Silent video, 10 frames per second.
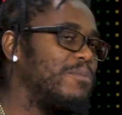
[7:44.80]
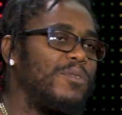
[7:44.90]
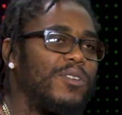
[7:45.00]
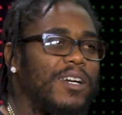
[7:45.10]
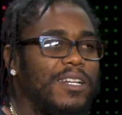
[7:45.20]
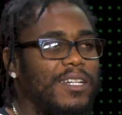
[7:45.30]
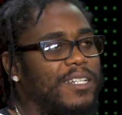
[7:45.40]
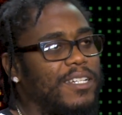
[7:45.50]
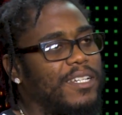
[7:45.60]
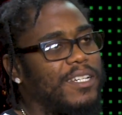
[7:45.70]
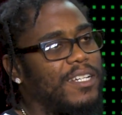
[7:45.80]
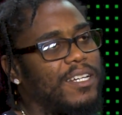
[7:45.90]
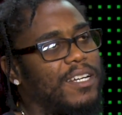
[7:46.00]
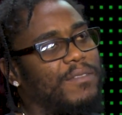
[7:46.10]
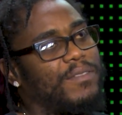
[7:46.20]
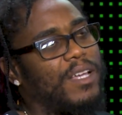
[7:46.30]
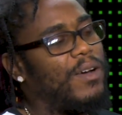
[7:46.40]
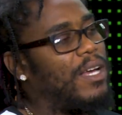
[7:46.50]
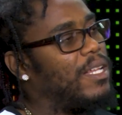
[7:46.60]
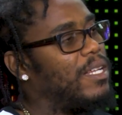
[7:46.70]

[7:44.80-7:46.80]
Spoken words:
Some more, and then after a while.